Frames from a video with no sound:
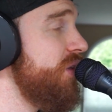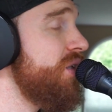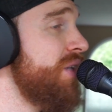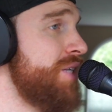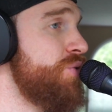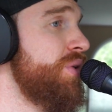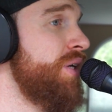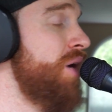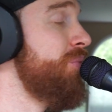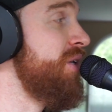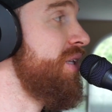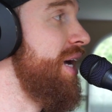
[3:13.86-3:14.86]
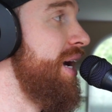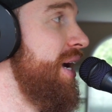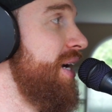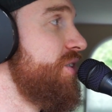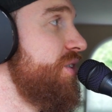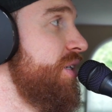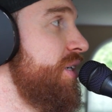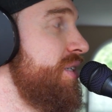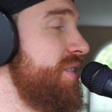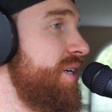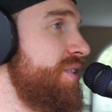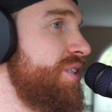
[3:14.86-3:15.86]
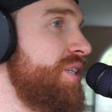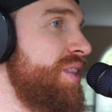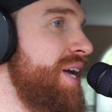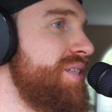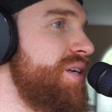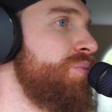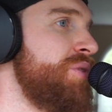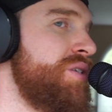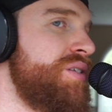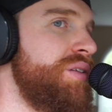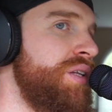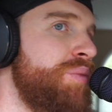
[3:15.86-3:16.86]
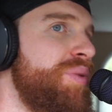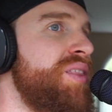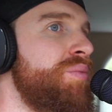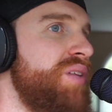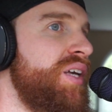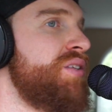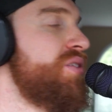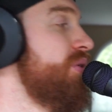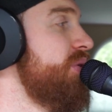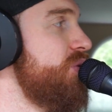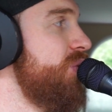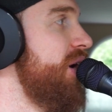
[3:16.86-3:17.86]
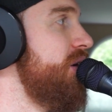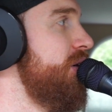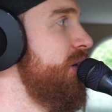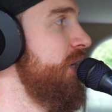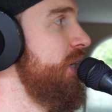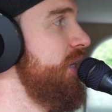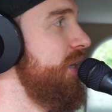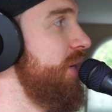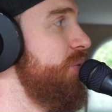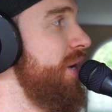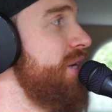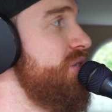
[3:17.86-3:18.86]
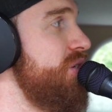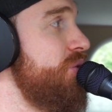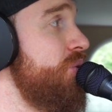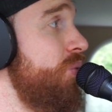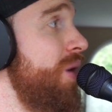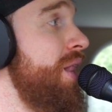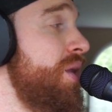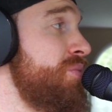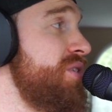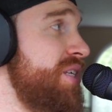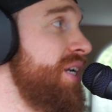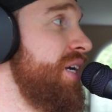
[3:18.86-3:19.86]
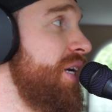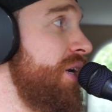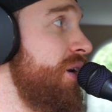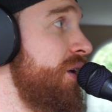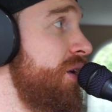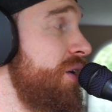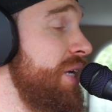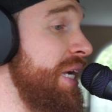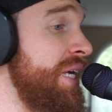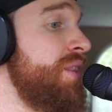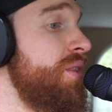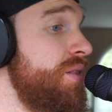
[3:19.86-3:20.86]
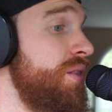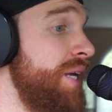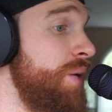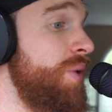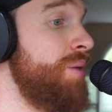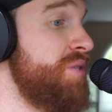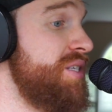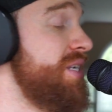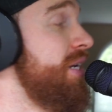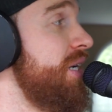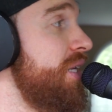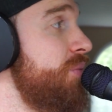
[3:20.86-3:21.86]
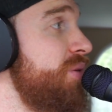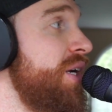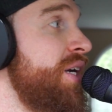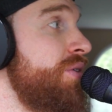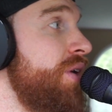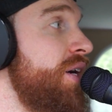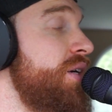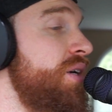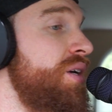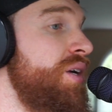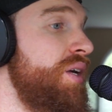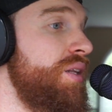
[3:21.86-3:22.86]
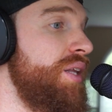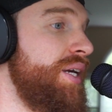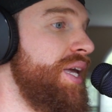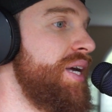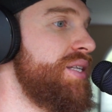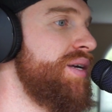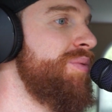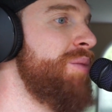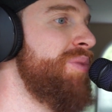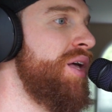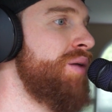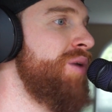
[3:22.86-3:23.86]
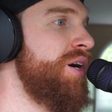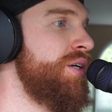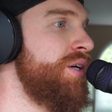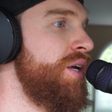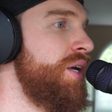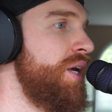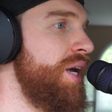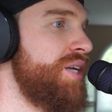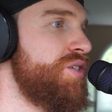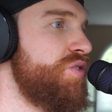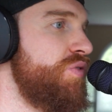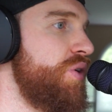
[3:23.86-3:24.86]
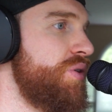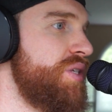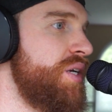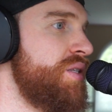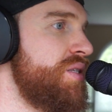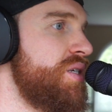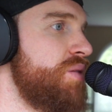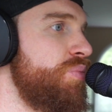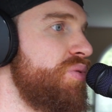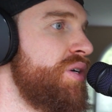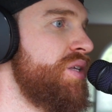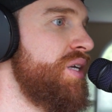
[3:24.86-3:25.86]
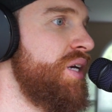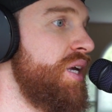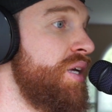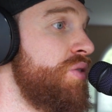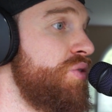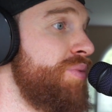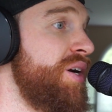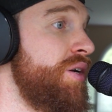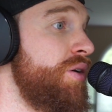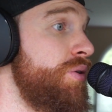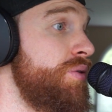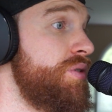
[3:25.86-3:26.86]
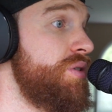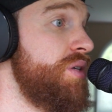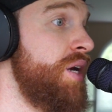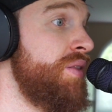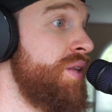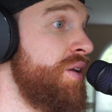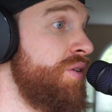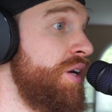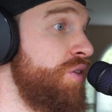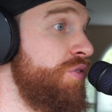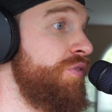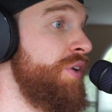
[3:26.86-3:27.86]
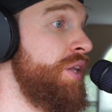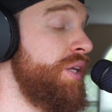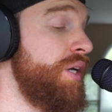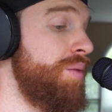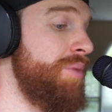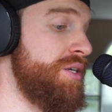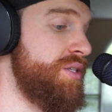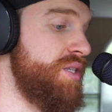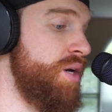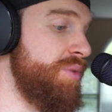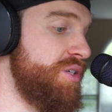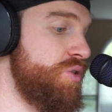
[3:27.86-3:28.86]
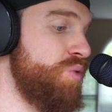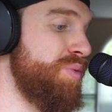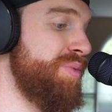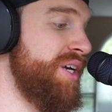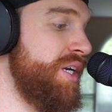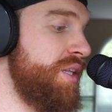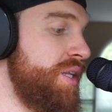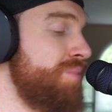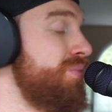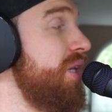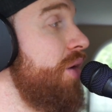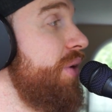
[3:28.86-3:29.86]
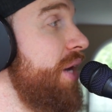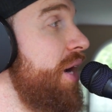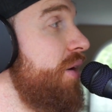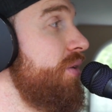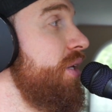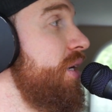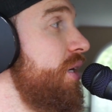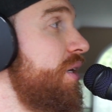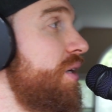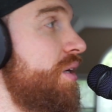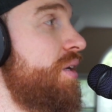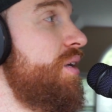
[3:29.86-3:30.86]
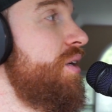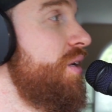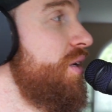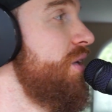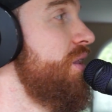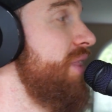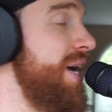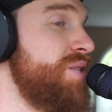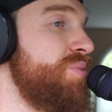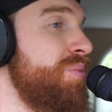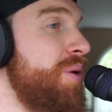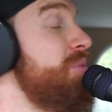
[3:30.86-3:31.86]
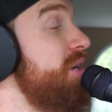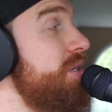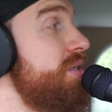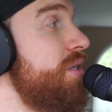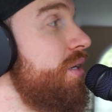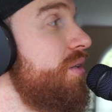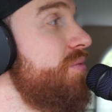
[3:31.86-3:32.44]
That's really helped me a lot, actually. And that's helped me sleep on the plane too as well. Like when I do, while I'm sitting in the plane, right? Like hands on my belly button and just focus on deep breathing in through my nose and then like filling up my stomach super big and then blowing out. Like that's been my biggest thing.